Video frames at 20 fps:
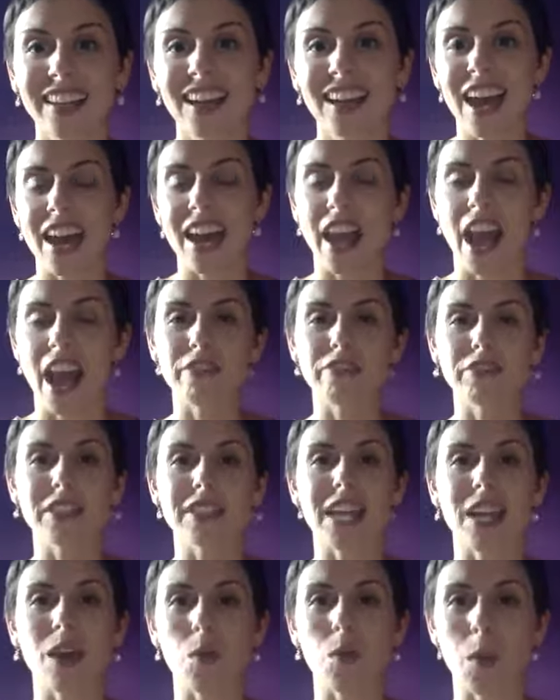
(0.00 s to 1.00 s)
And every
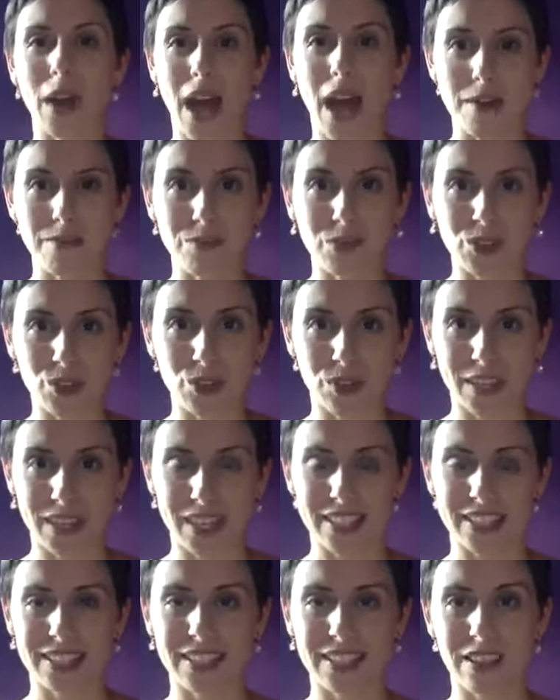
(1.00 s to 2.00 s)
day, what I'm doing
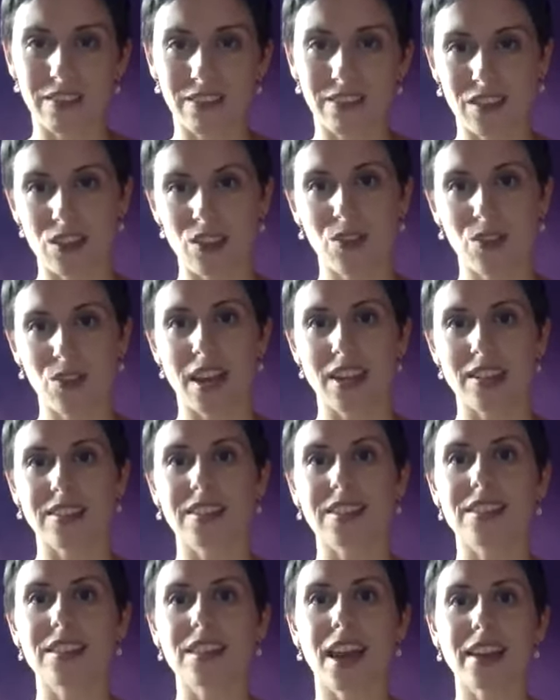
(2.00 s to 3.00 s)
is giving you a
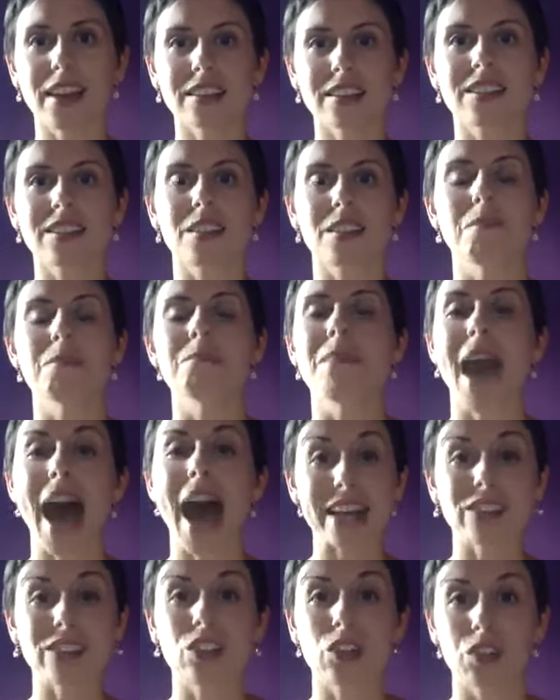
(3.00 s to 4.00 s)
sex
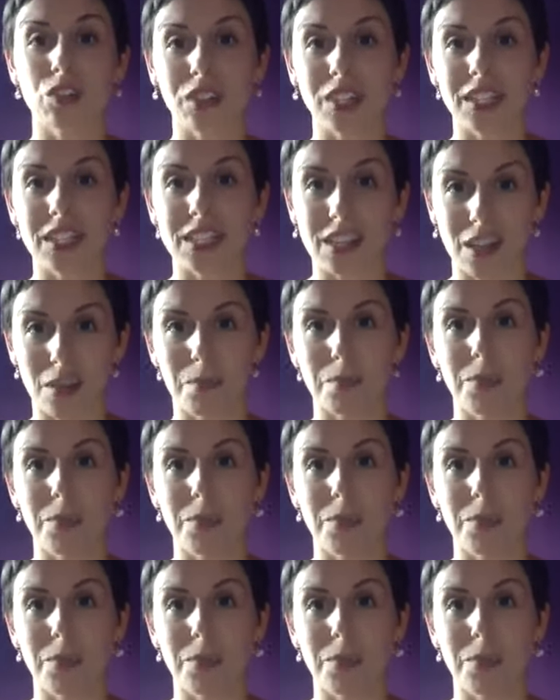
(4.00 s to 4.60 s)
mastery tip,